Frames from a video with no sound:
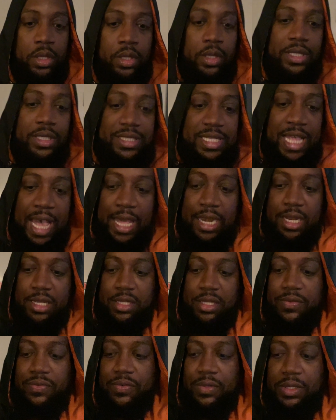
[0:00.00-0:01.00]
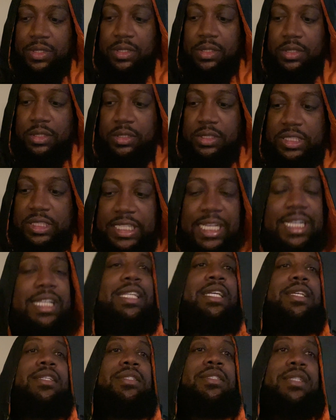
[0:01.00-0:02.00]
It's not a
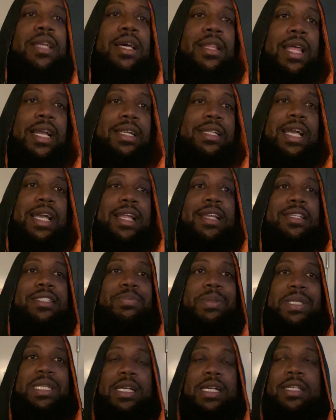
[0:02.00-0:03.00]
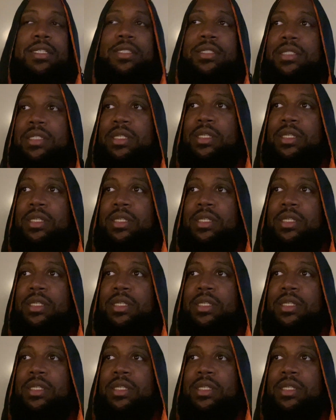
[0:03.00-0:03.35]
sickness and nothing like that. It's because,